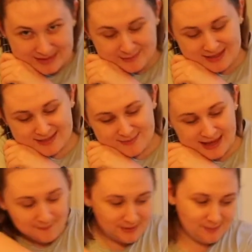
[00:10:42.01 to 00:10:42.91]
that makes me
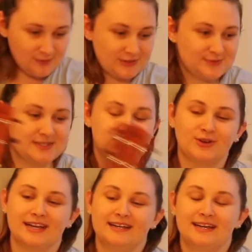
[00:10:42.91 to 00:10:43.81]
happy and brings me
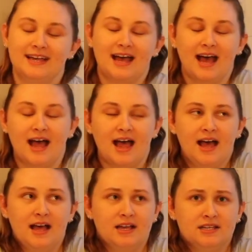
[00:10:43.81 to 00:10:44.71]
joy.
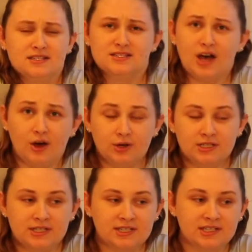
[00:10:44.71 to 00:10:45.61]
So
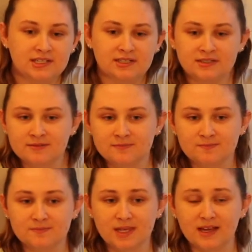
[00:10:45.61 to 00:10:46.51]

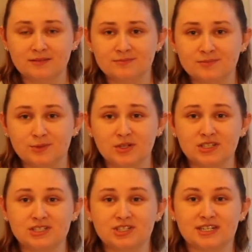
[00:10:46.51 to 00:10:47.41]
yeah, the
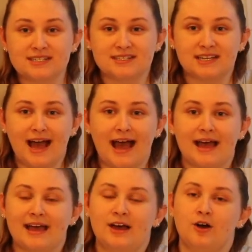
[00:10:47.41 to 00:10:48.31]
world is crazy.
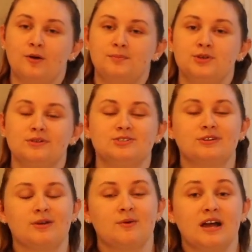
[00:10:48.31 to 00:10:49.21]
I hope you are
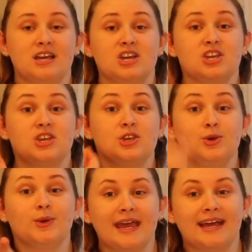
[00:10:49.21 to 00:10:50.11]
doing what
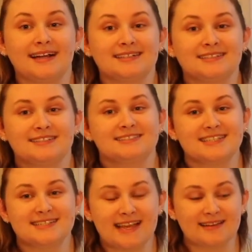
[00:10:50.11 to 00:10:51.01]
you can
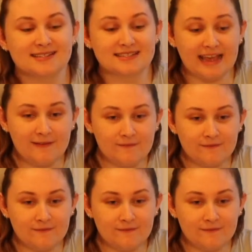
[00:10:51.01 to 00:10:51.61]
to stay safe